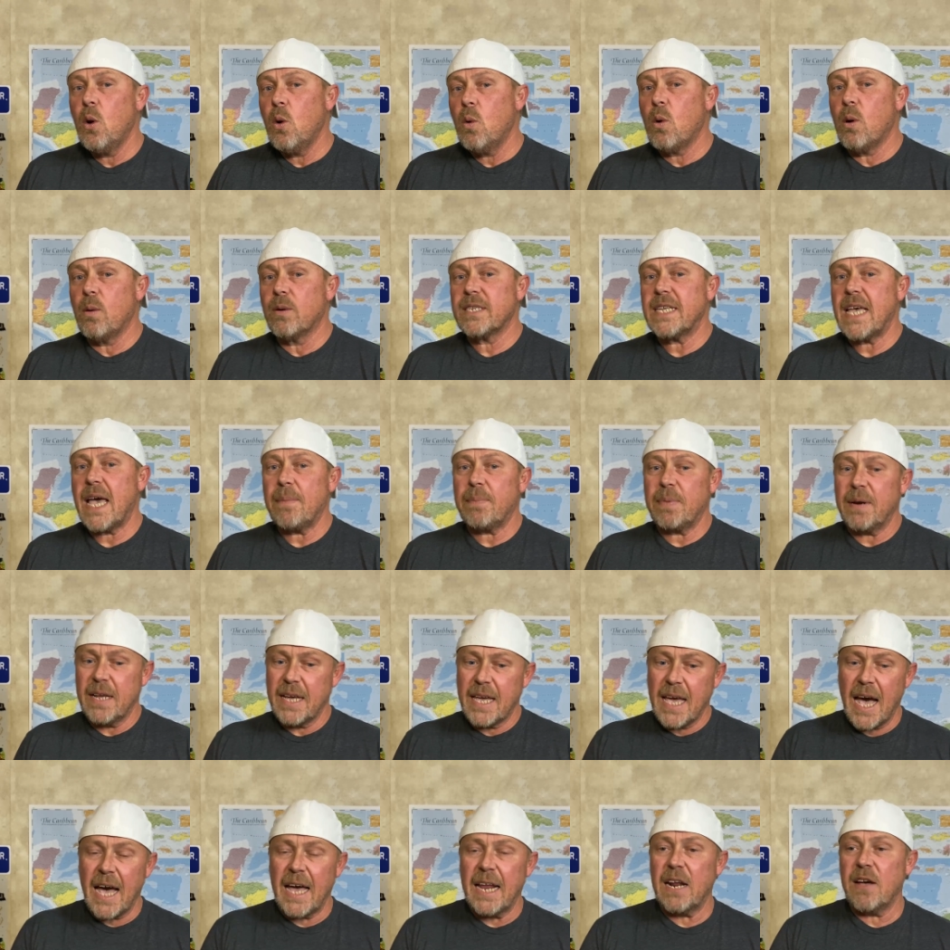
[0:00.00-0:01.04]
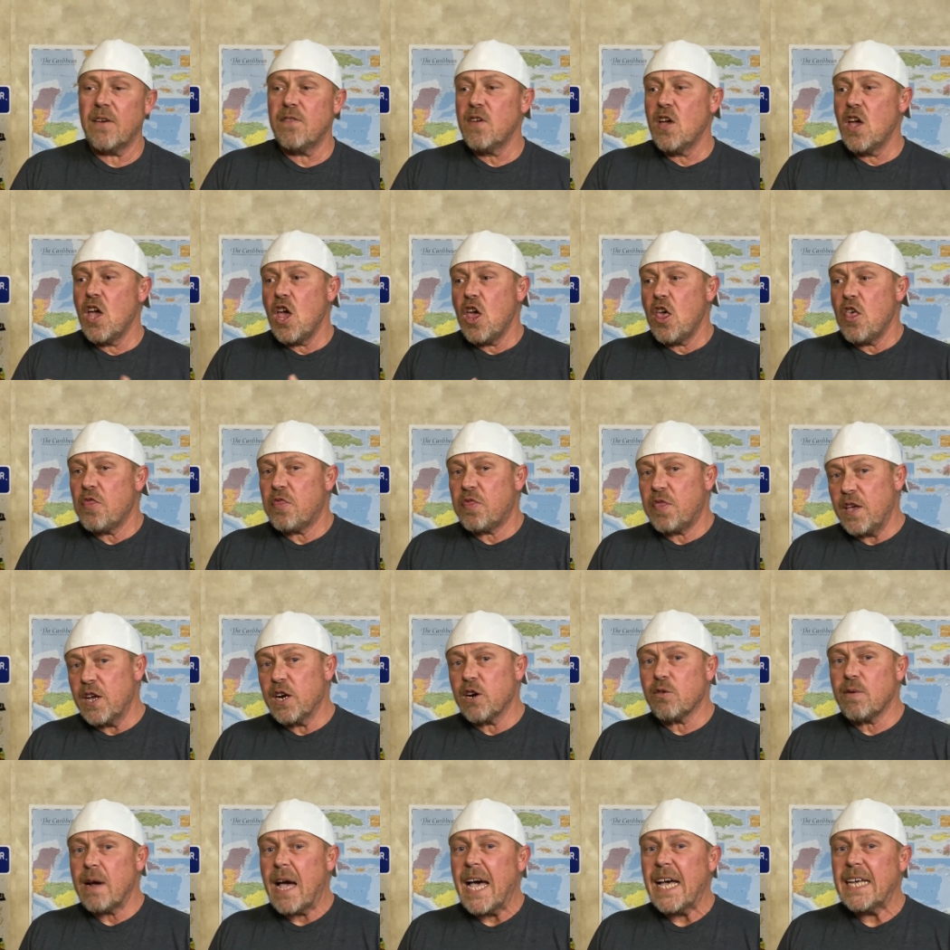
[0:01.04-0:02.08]
what was happening, kind of
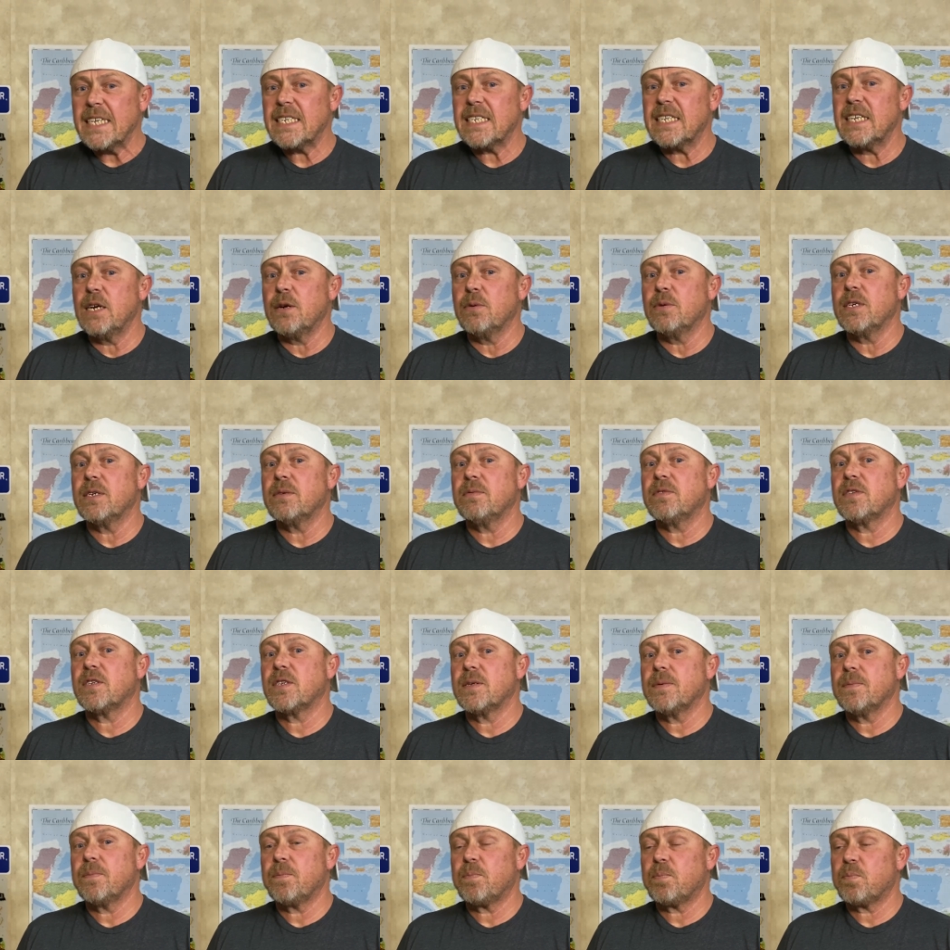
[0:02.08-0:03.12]
theorized that it was